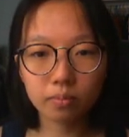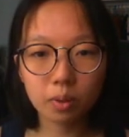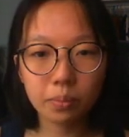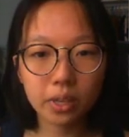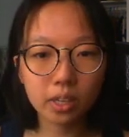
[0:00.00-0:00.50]

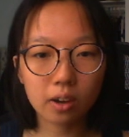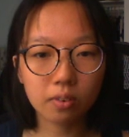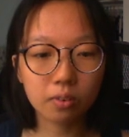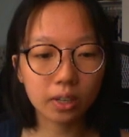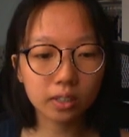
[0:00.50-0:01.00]
make the
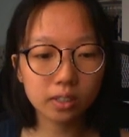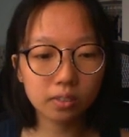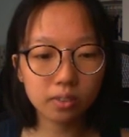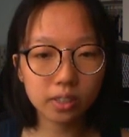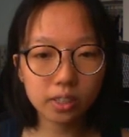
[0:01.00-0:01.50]
cover
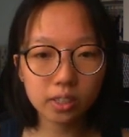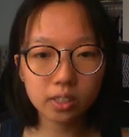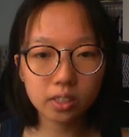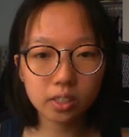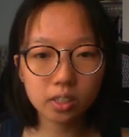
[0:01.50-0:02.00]

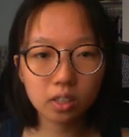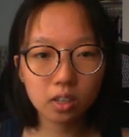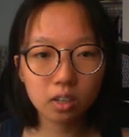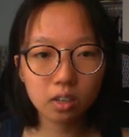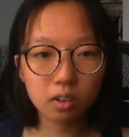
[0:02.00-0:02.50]
relatively
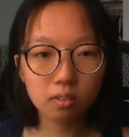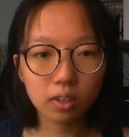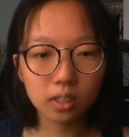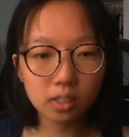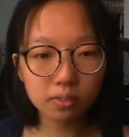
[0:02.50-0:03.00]

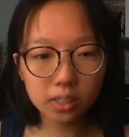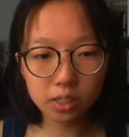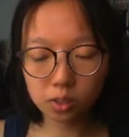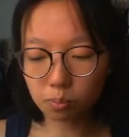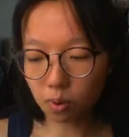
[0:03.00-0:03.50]

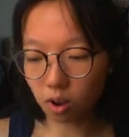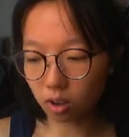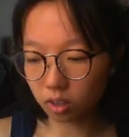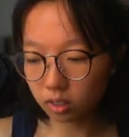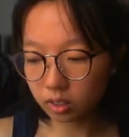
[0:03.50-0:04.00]

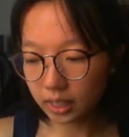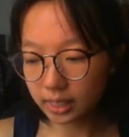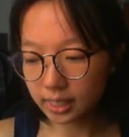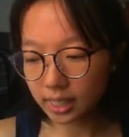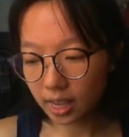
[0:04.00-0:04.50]
small.
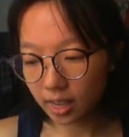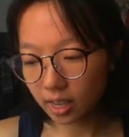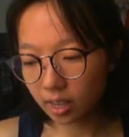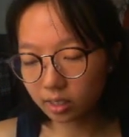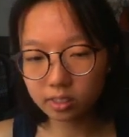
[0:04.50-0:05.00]
Let's just
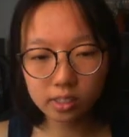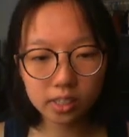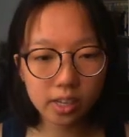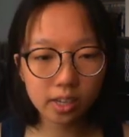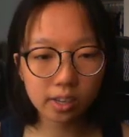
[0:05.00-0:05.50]

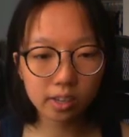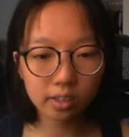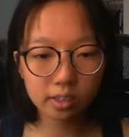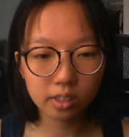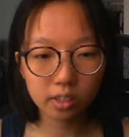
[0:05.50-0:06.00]
say
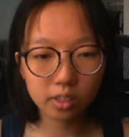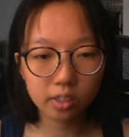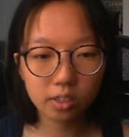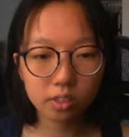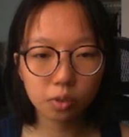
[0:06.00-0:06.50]

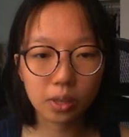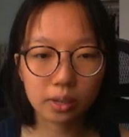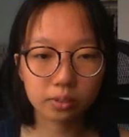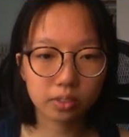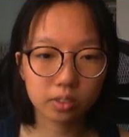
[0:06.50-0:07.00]

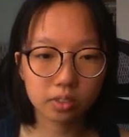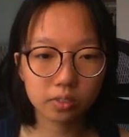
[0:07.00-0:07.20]
2000.